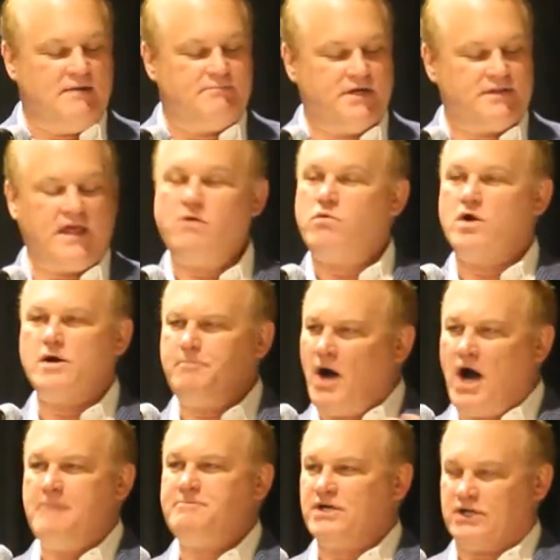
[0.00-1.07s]
But they were
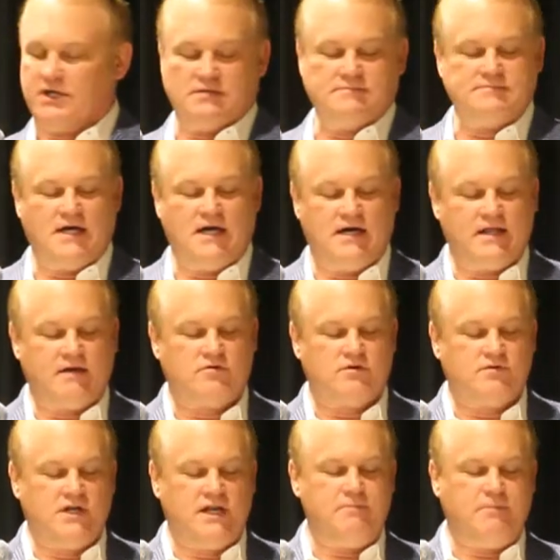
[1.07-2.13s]
popular. They were
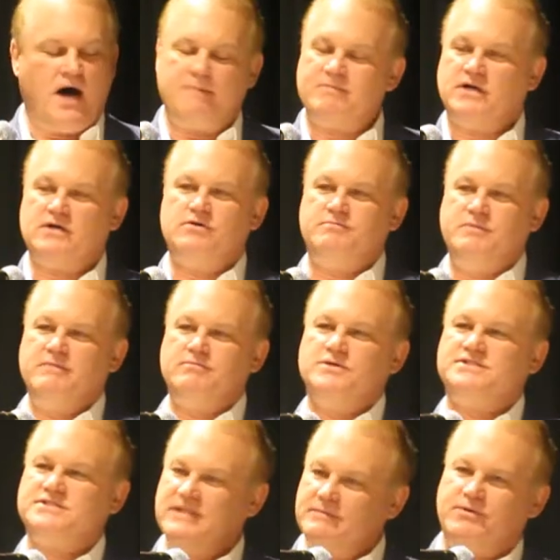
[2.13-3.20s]
really popular with people
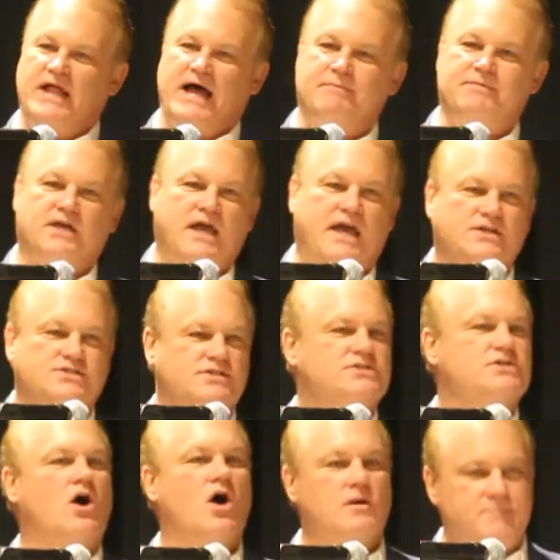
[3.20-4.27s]
with simple applications,
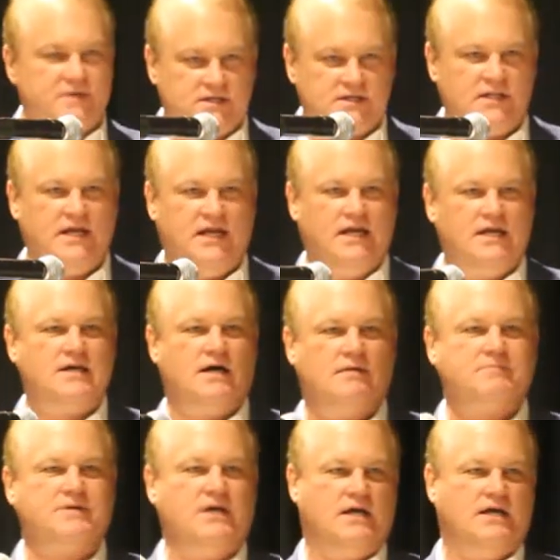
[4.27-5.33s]
carpet cleaning
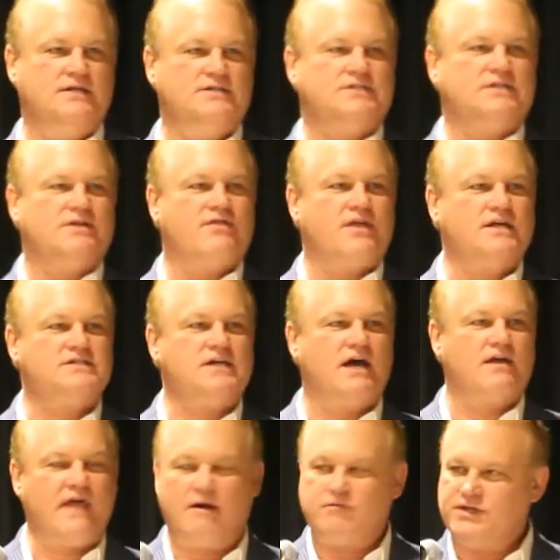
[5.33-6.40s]
companies and things
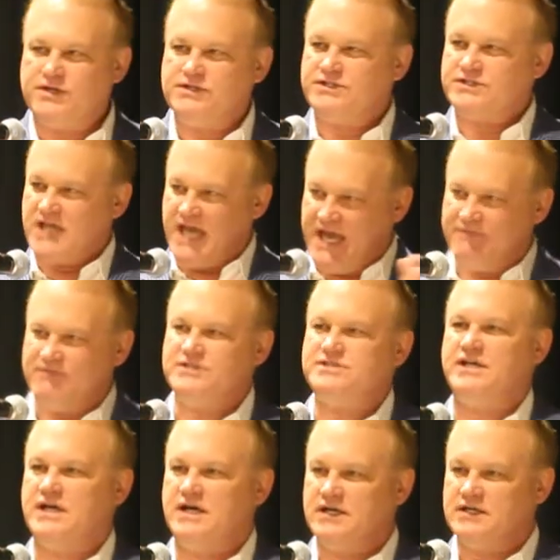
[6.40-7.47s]
like that, where they're just
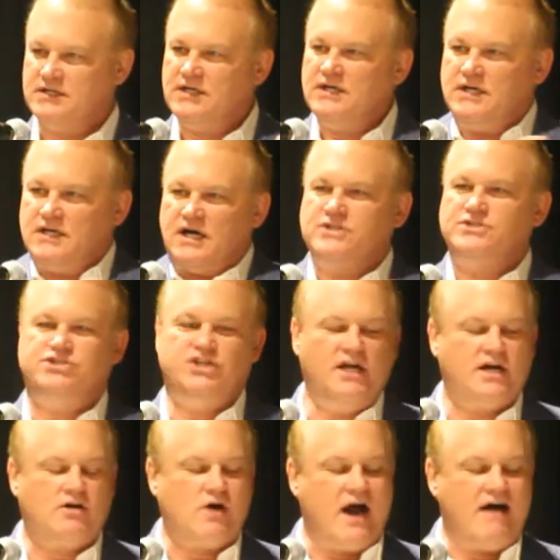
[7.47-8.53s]
canvassing a
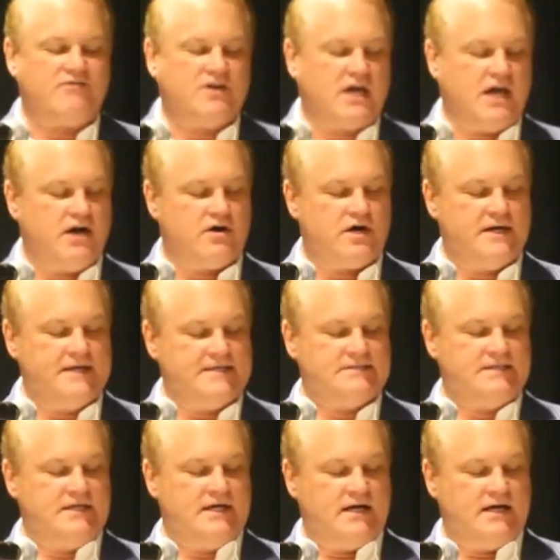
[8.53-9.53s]
geographic area